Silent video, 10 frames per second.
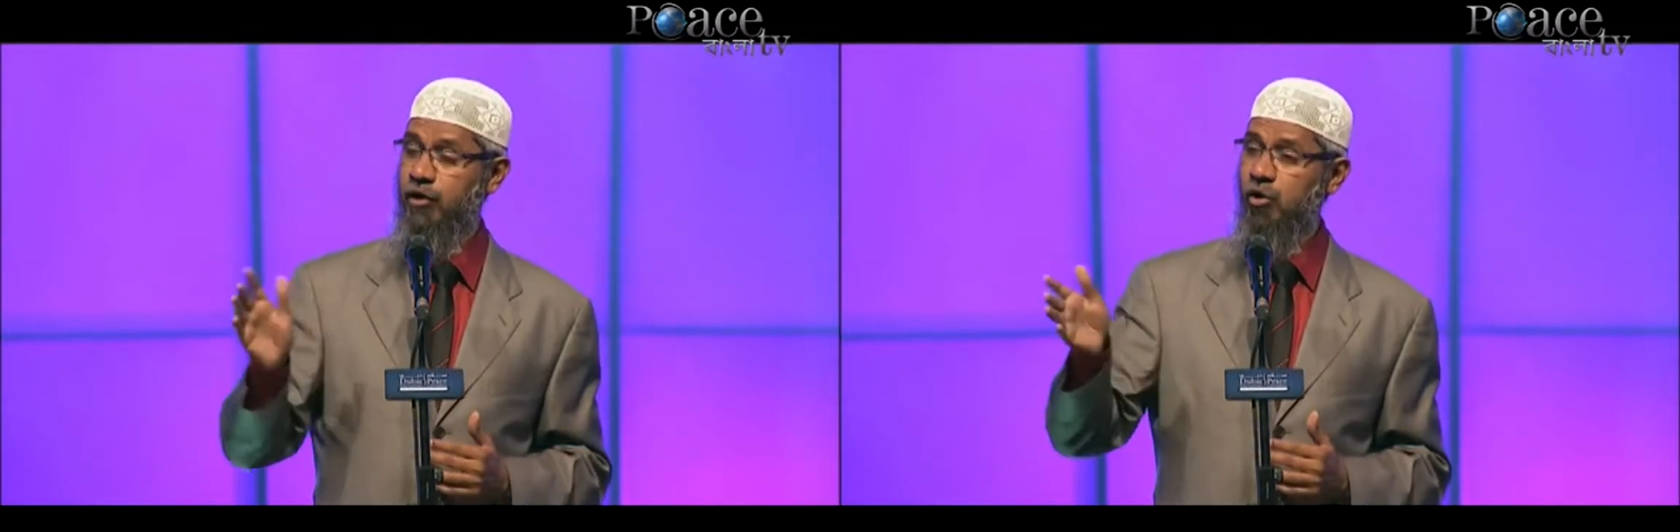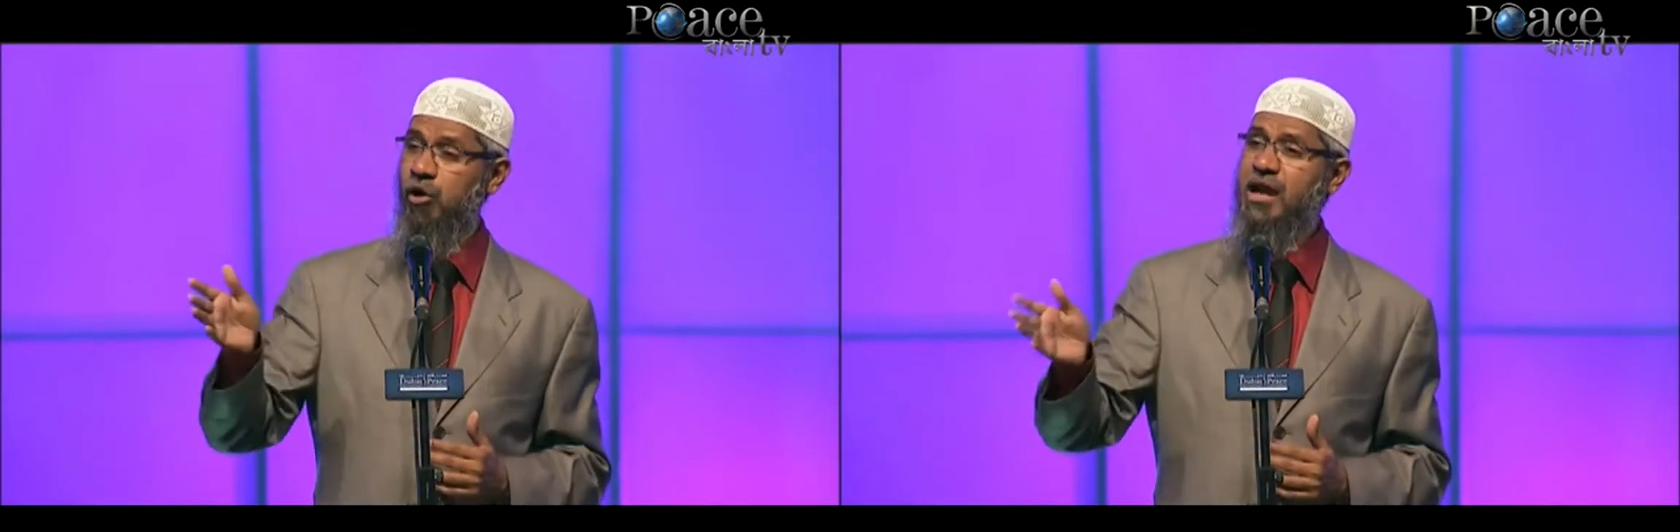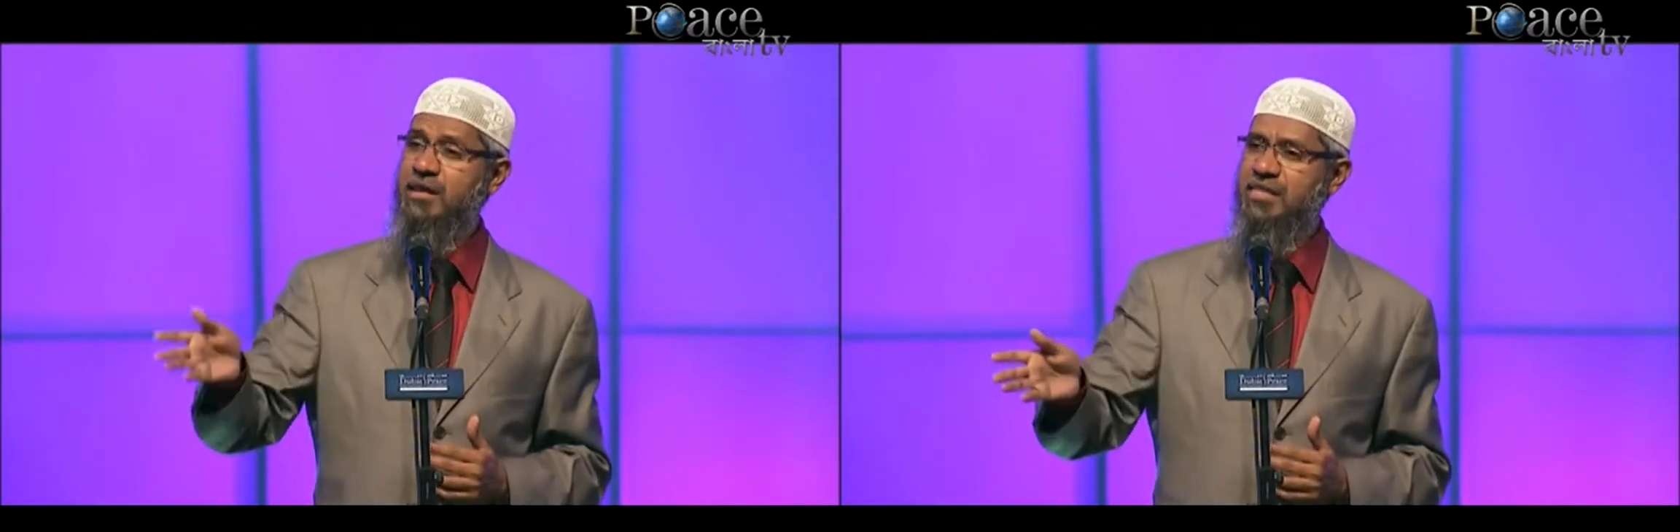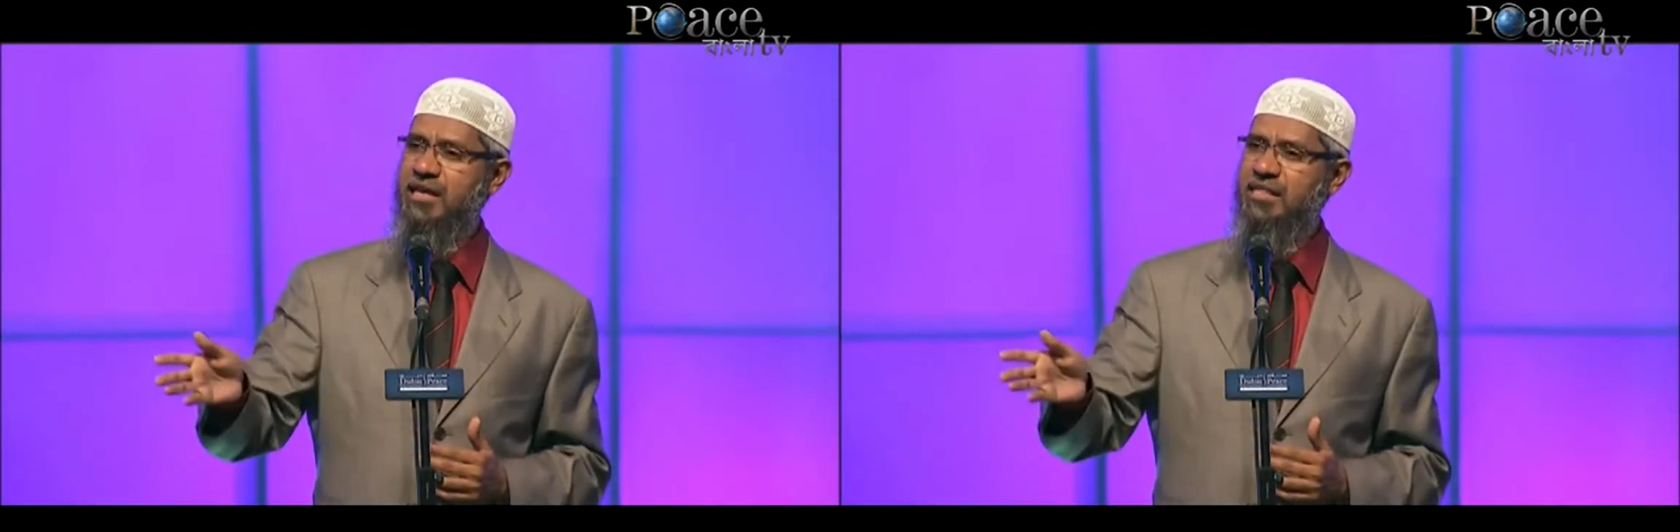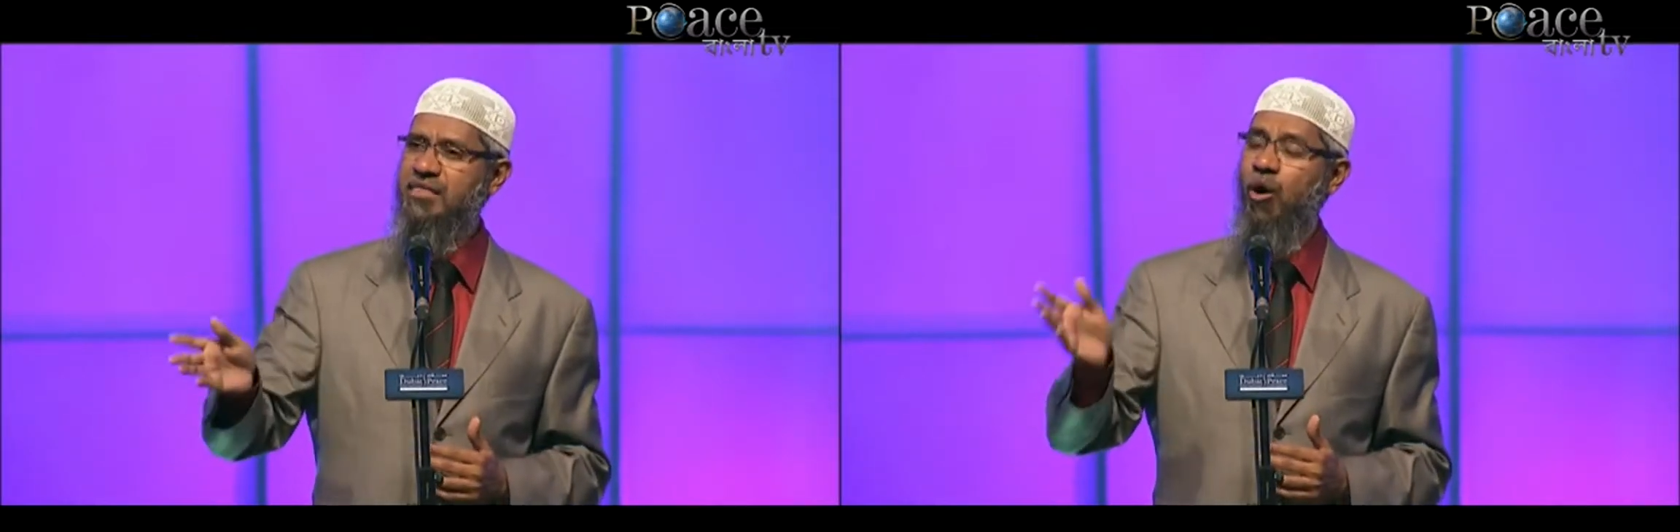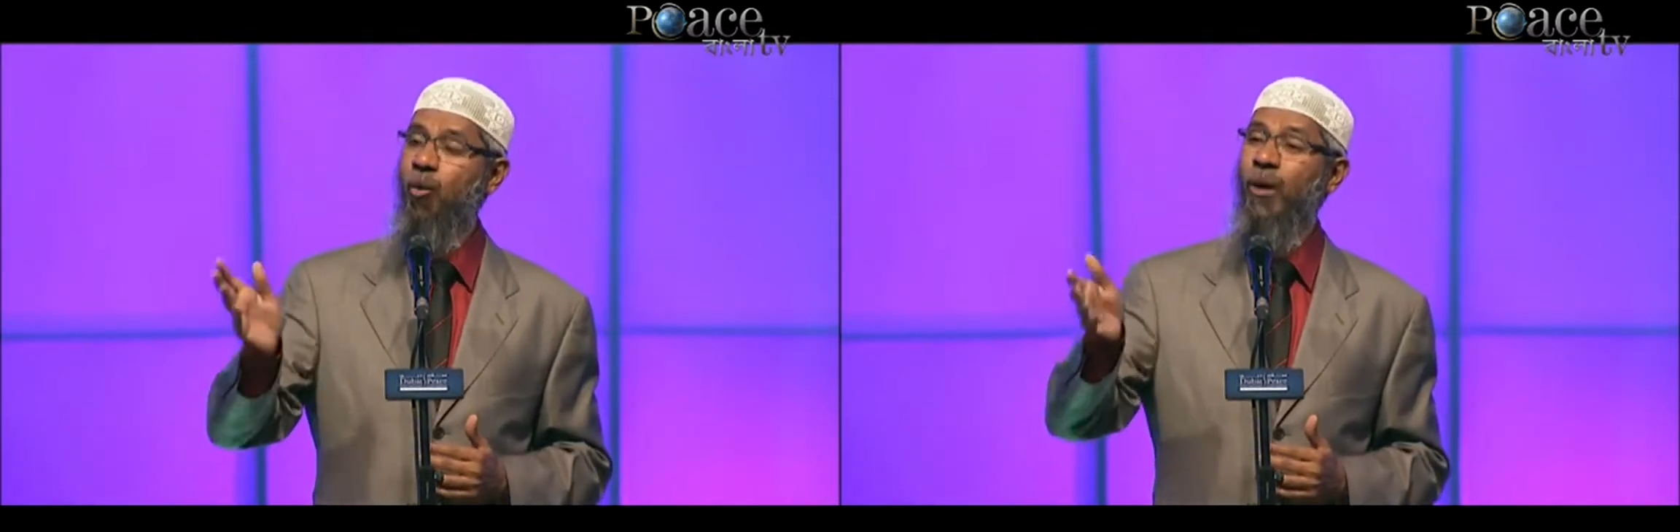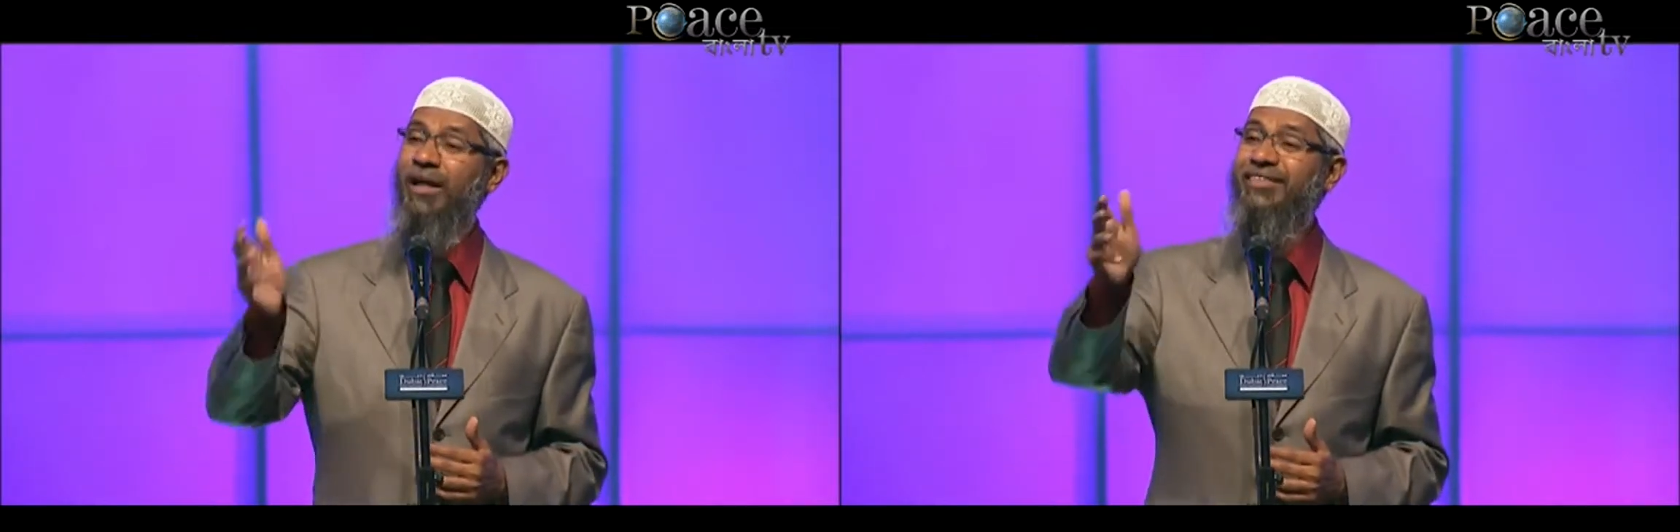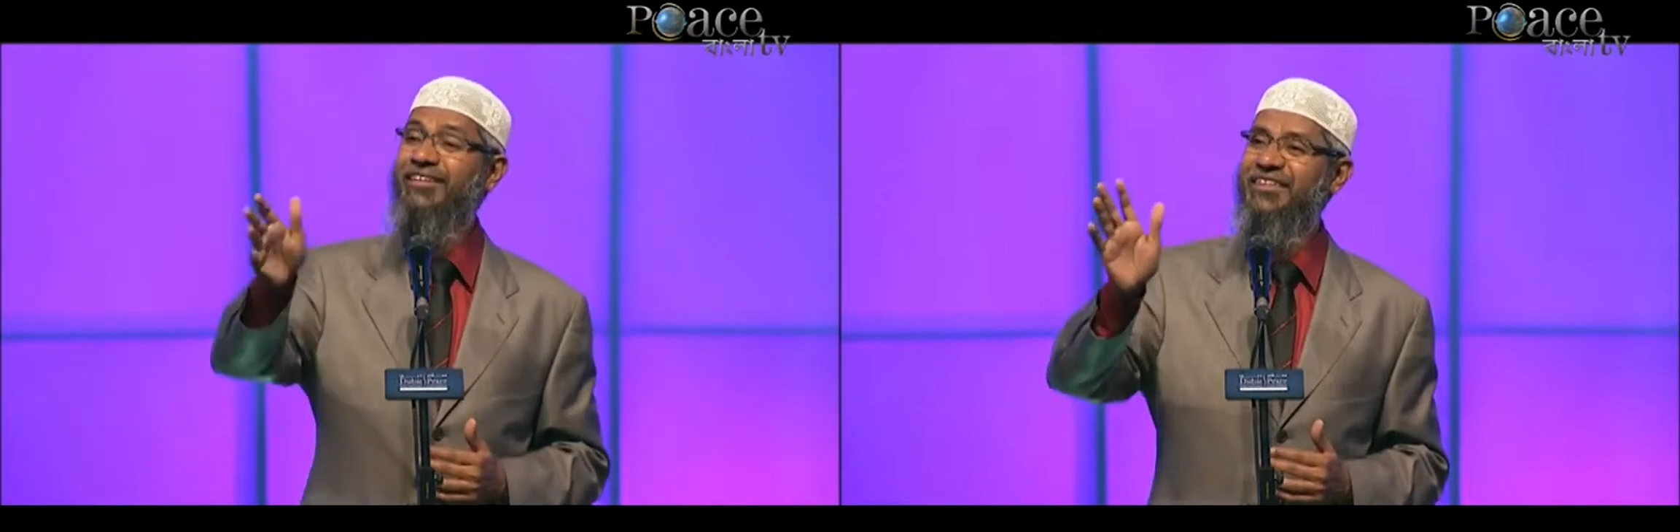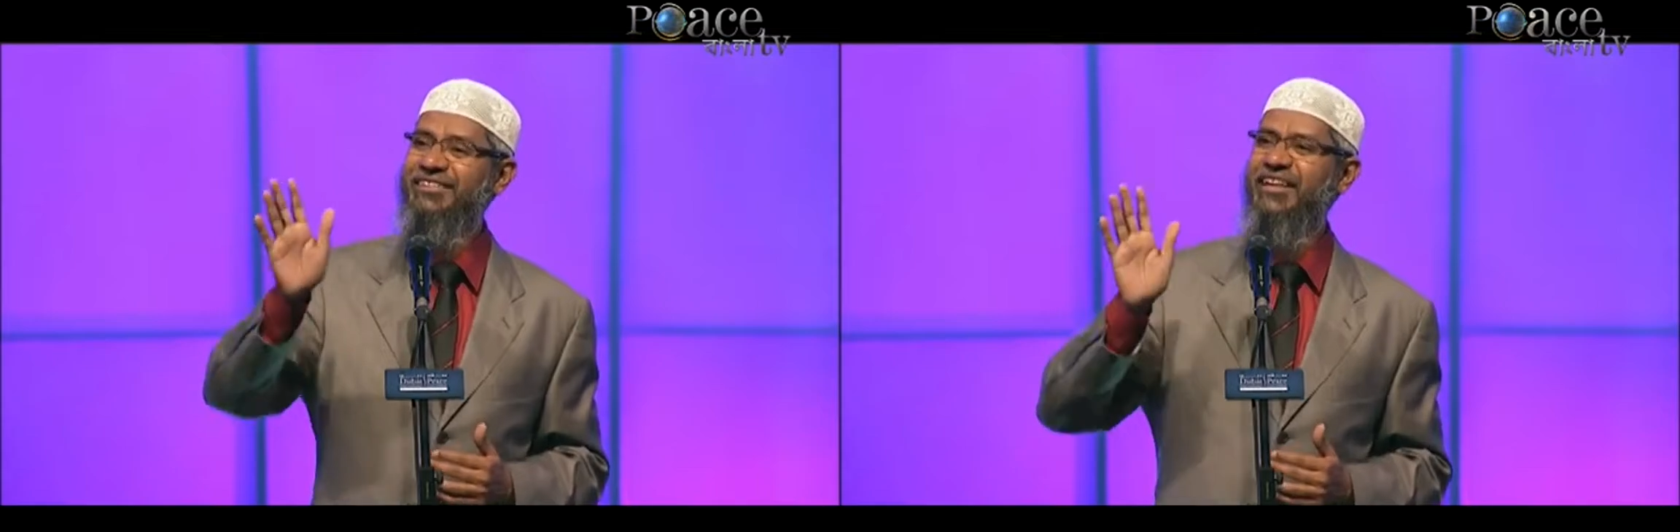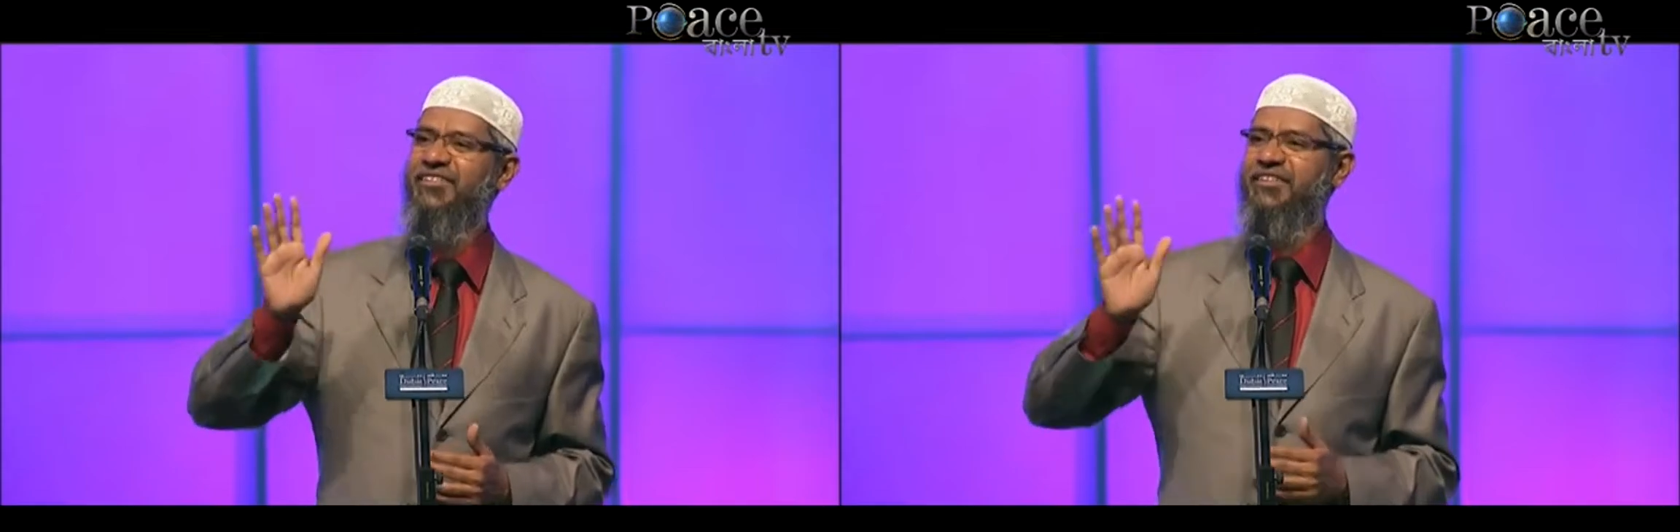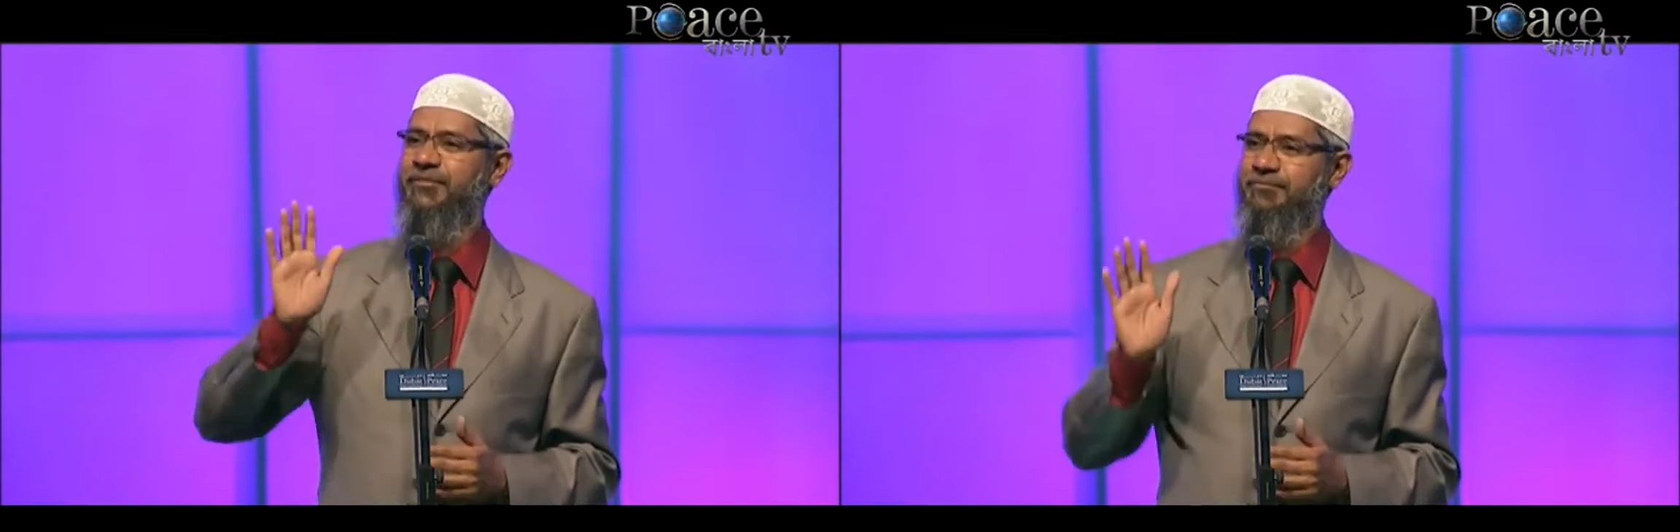The Quran says wealth is a test.